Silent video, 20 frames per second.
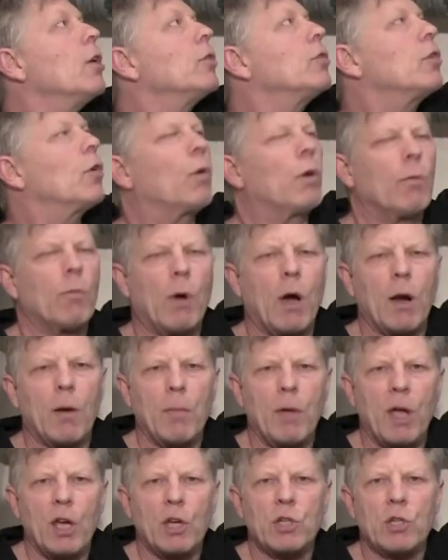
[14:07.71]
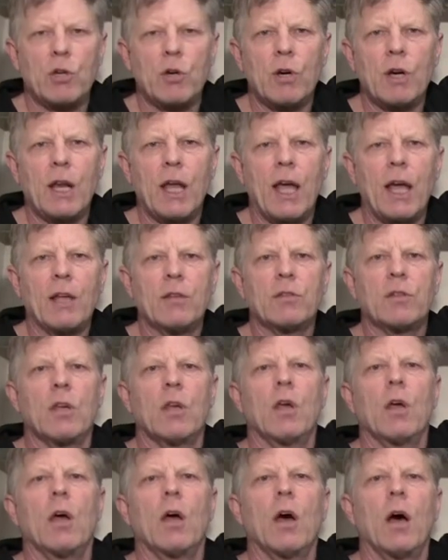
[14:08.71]
so we want to make sure it
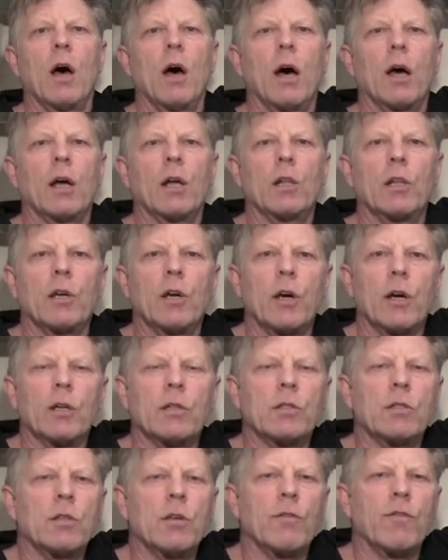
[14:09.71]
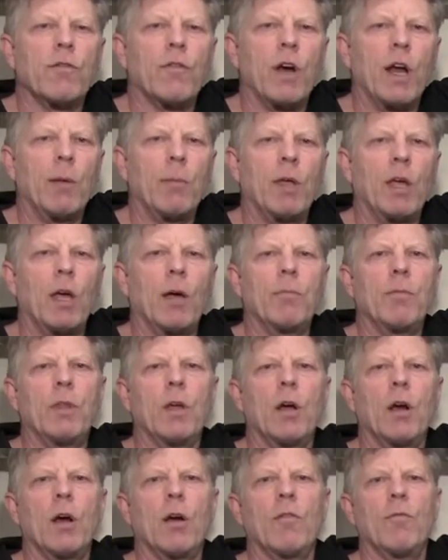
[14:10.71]
has clearance to framing up
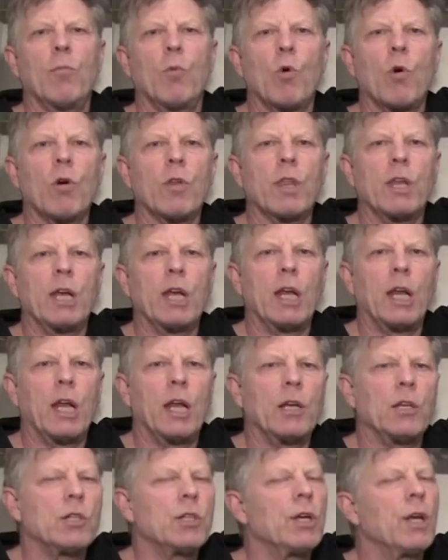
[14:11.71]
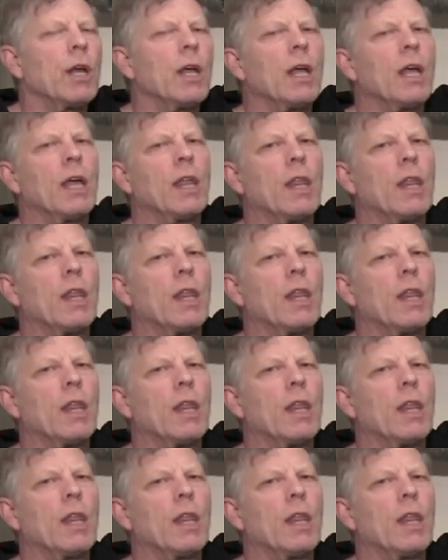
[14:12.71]
there of more than 1 inch.